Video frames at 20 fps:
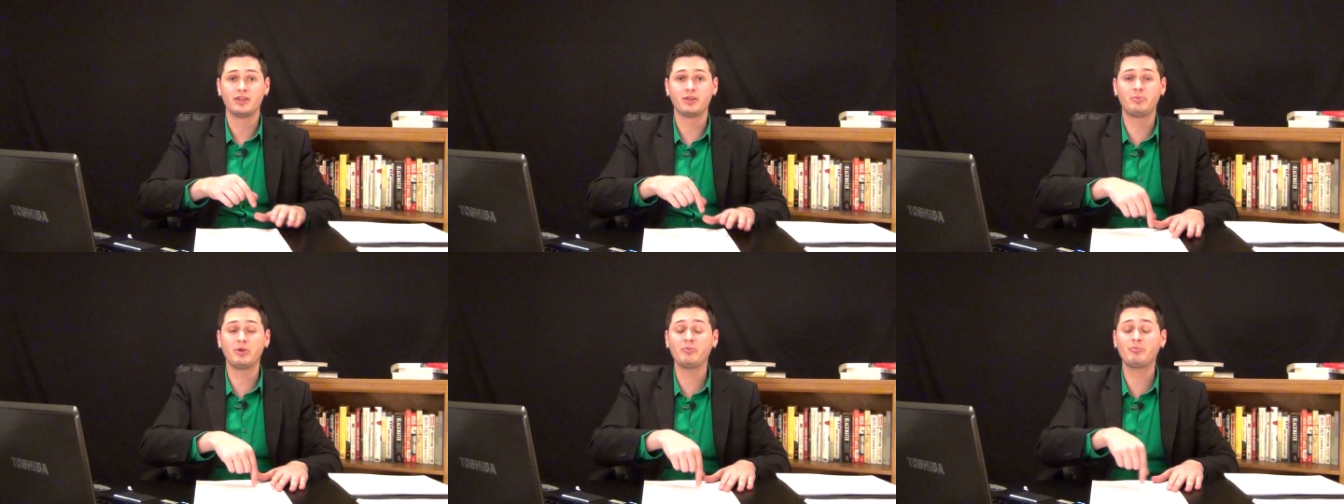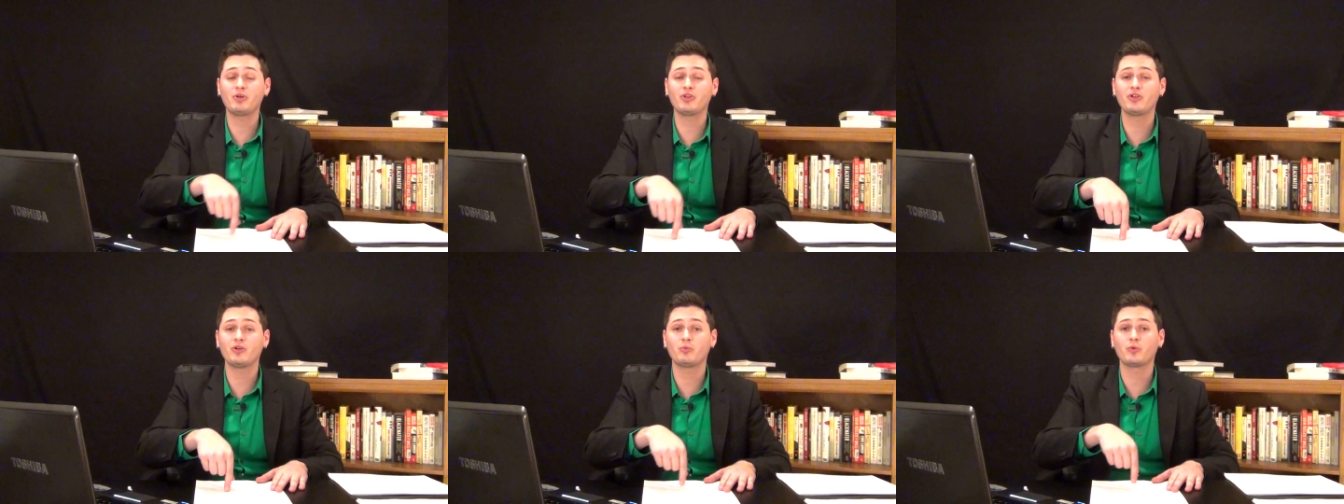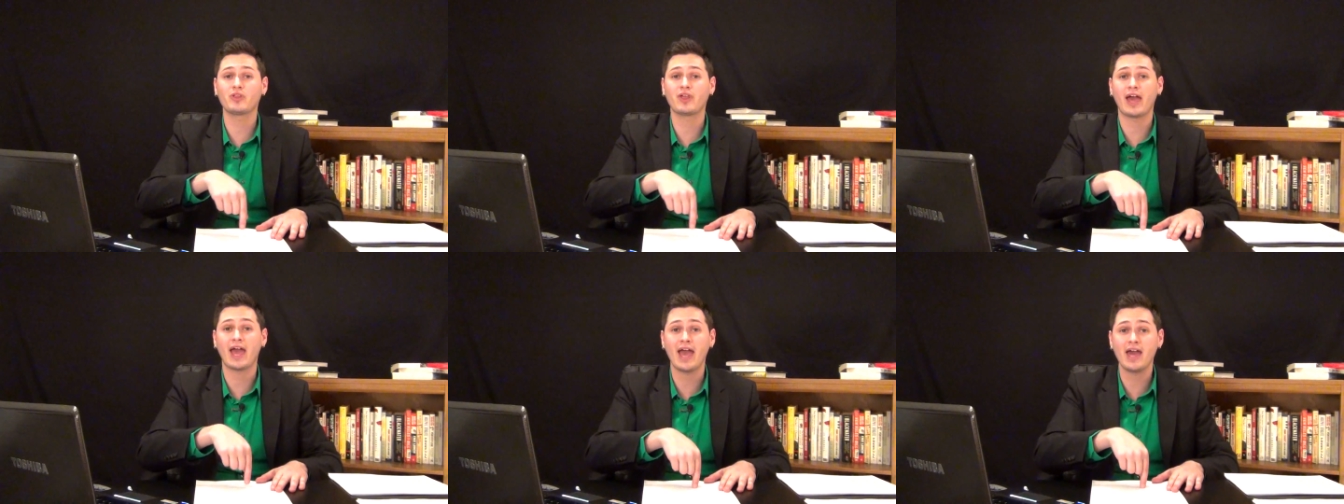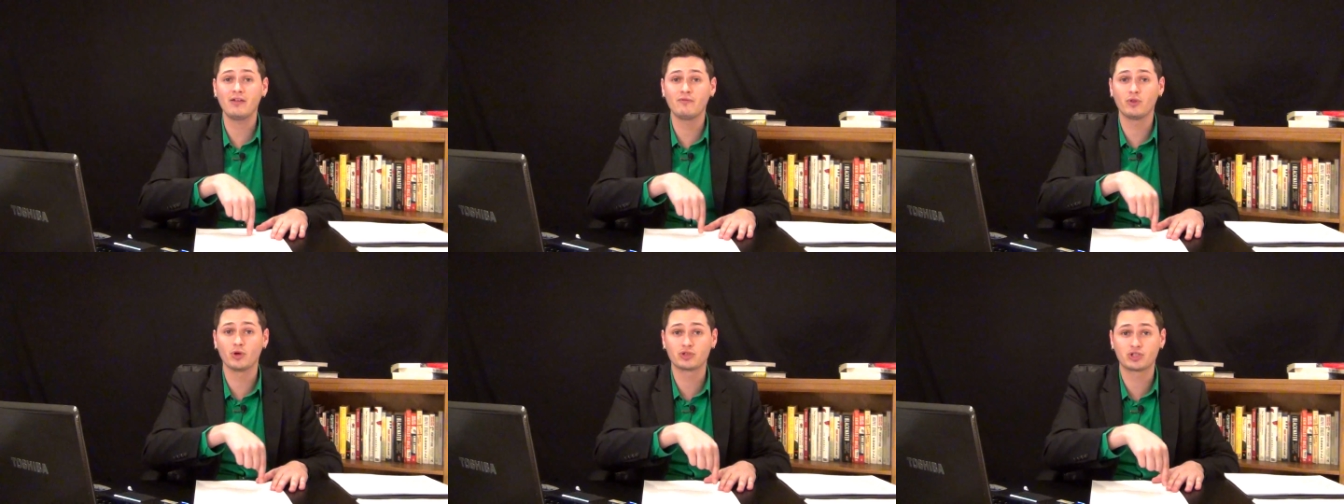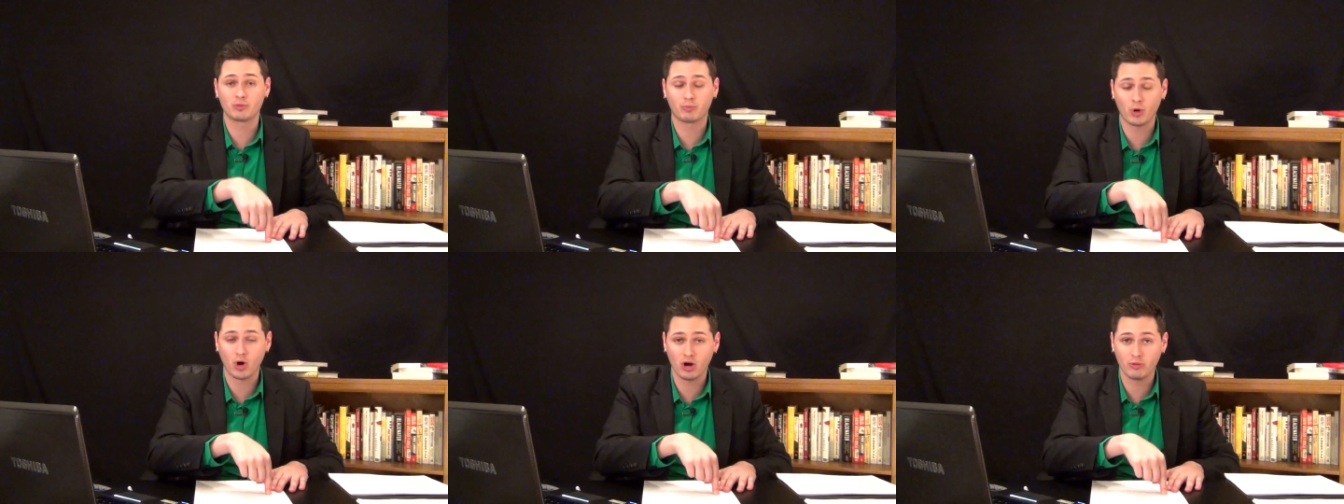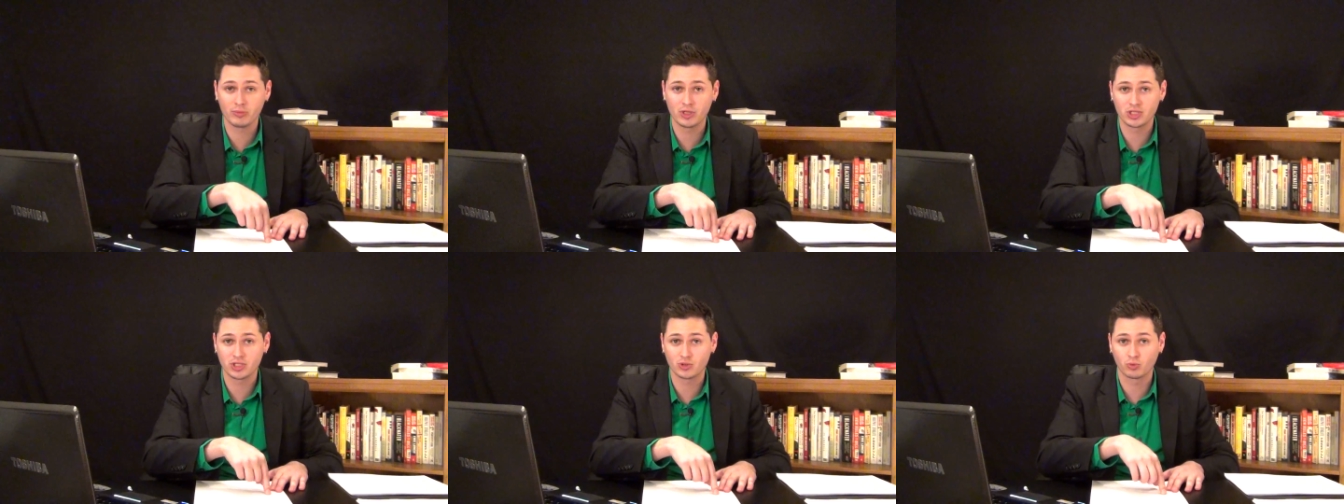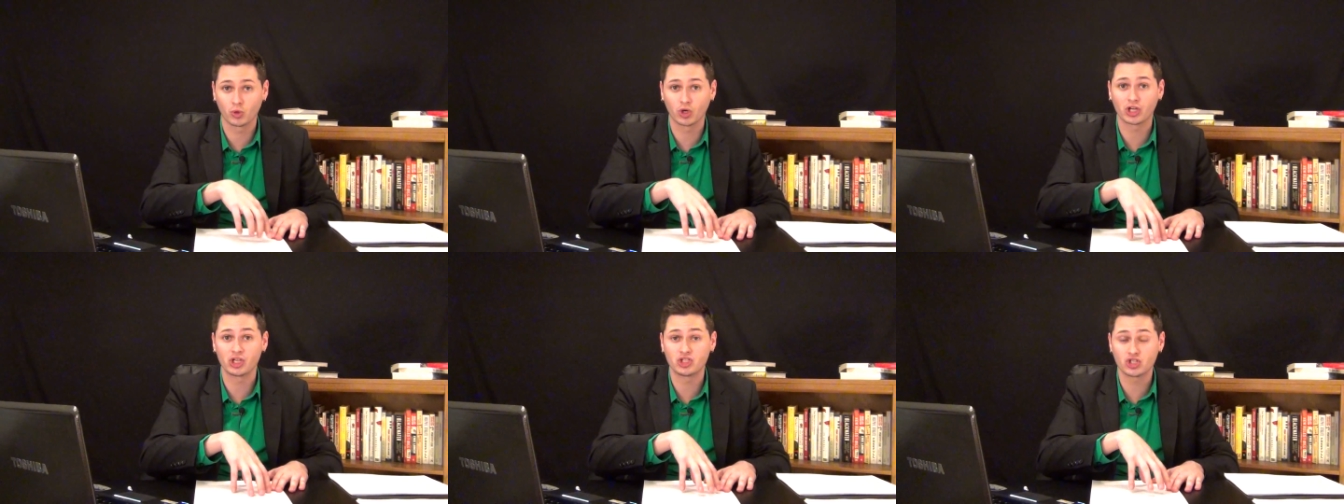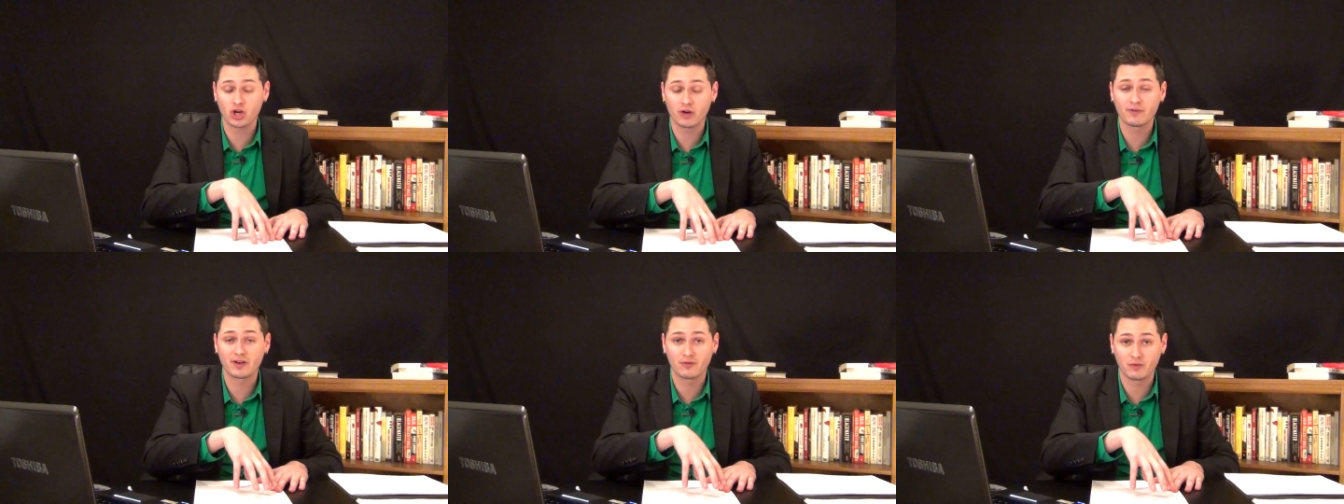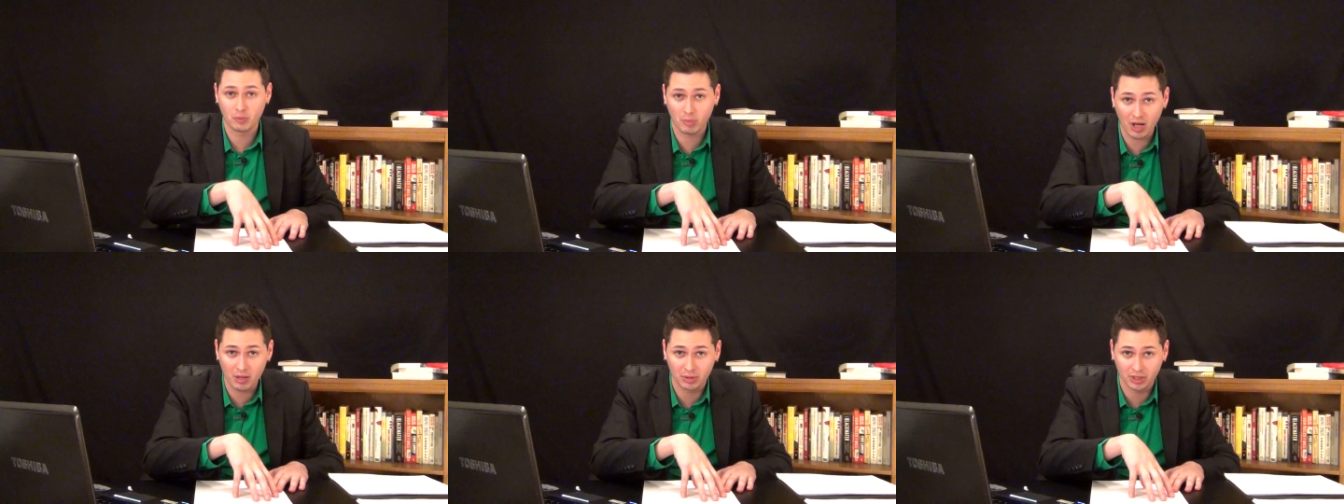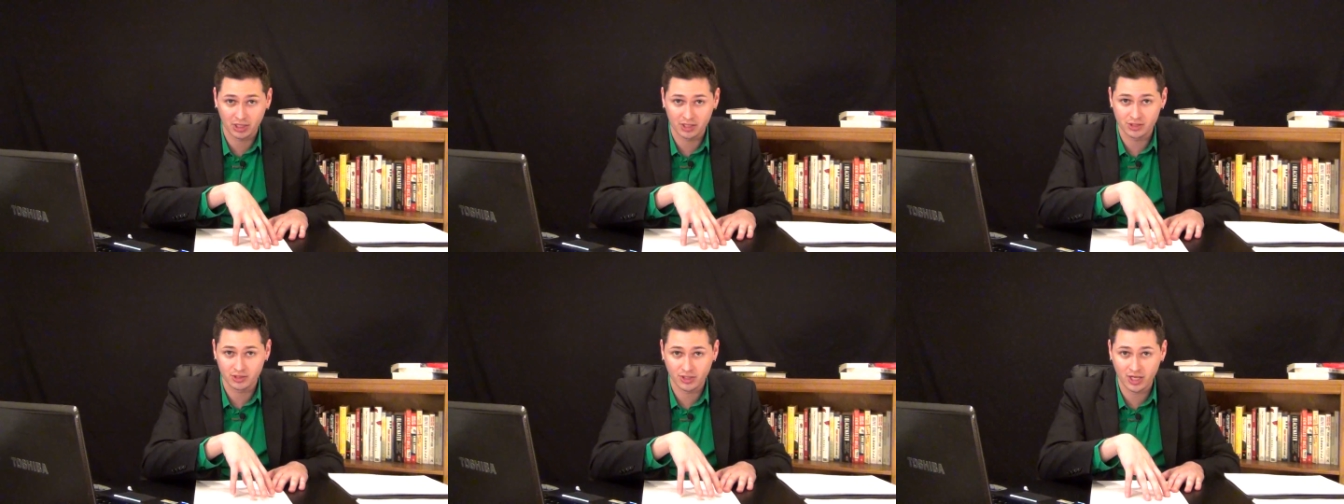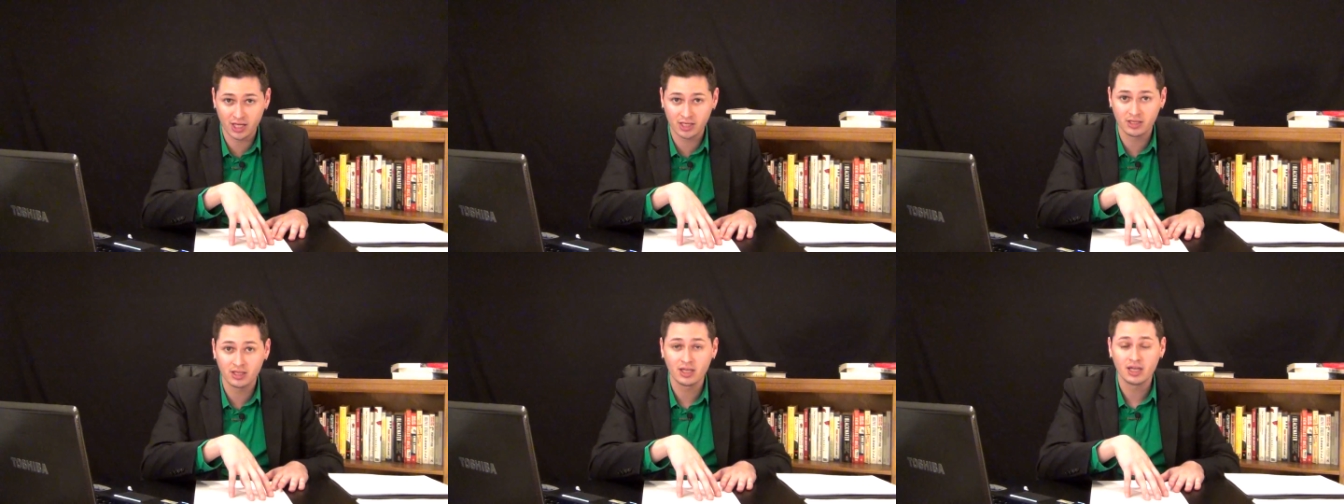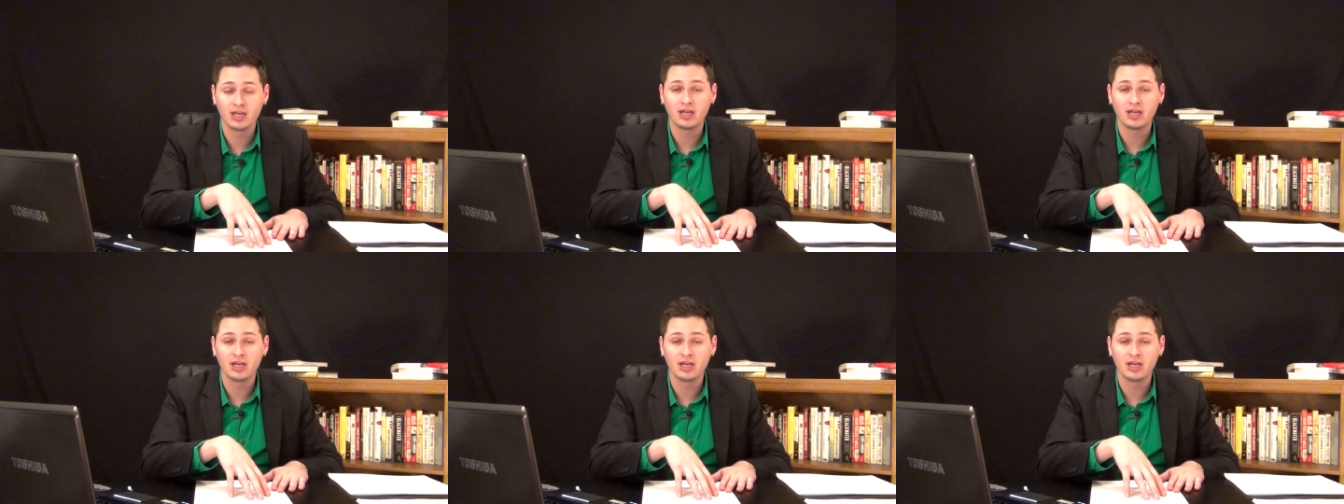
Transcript: The people that were the head of those departments were conservative Republicans, right?